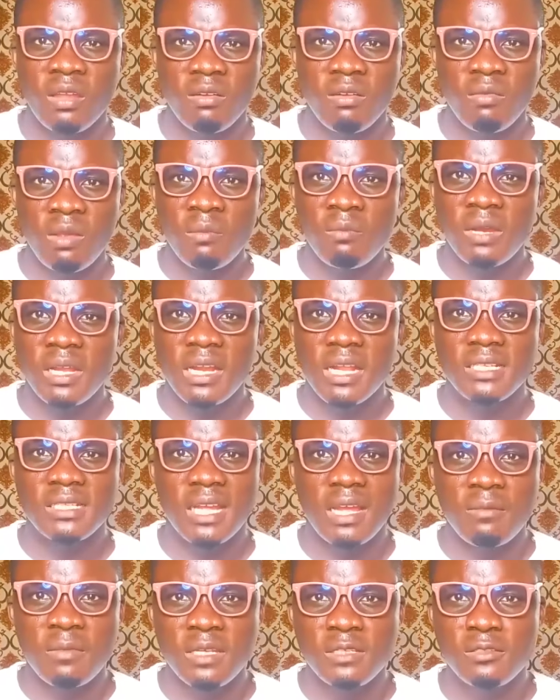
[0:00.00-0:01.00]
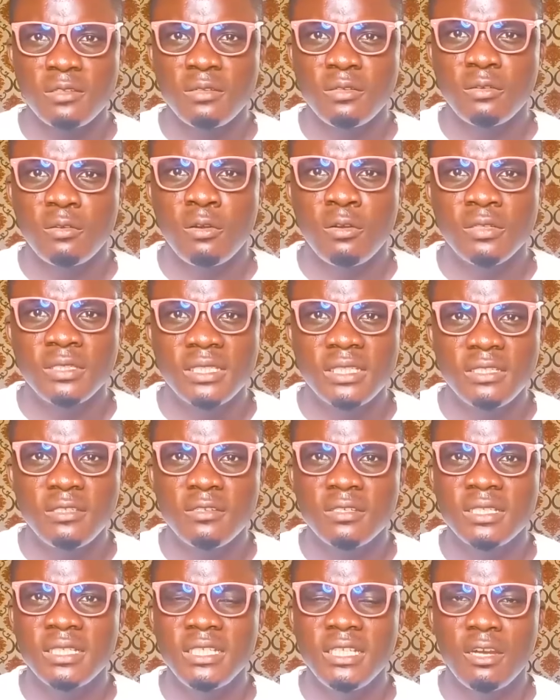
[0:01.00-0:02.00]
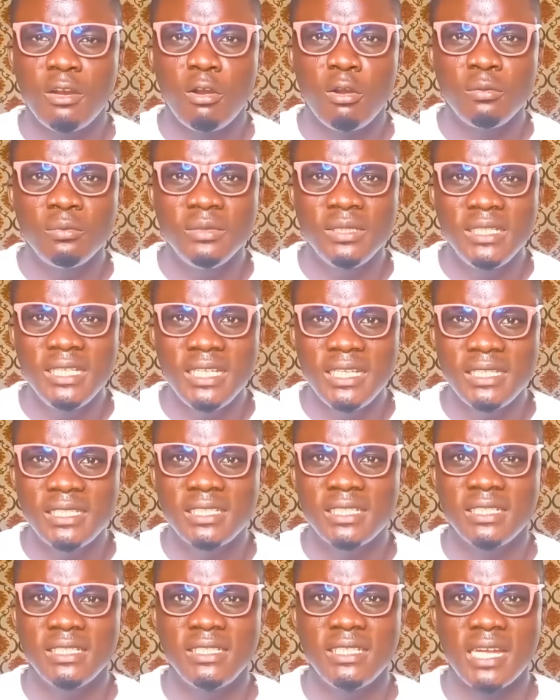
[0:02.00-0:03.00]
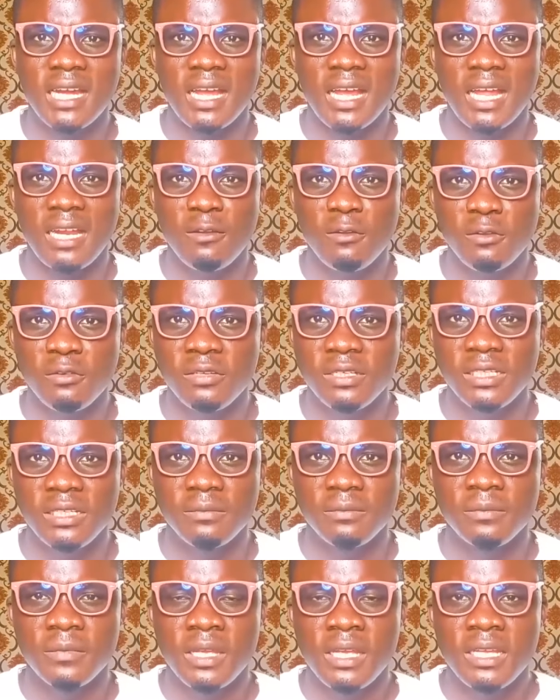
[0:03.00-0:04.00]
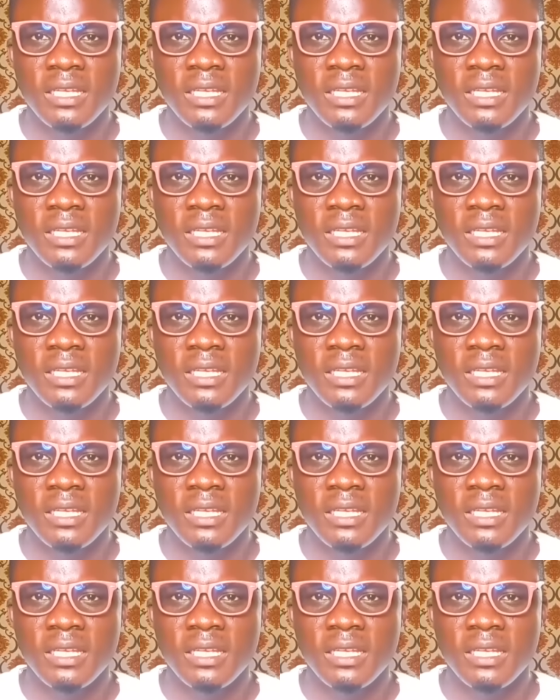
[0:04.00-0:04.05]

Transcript: Remember that Amazon continuously updates their algorithm.